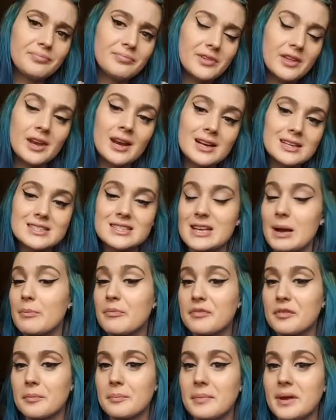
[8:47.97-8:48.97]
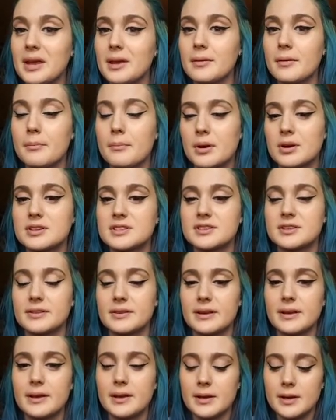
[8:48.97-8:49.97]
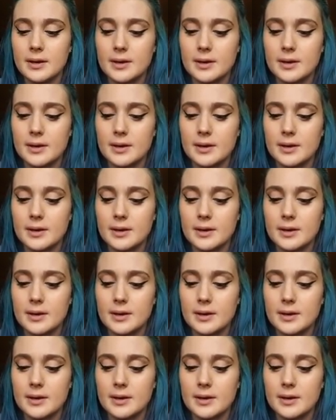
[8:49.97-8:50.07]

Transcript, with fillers: the next step for me personally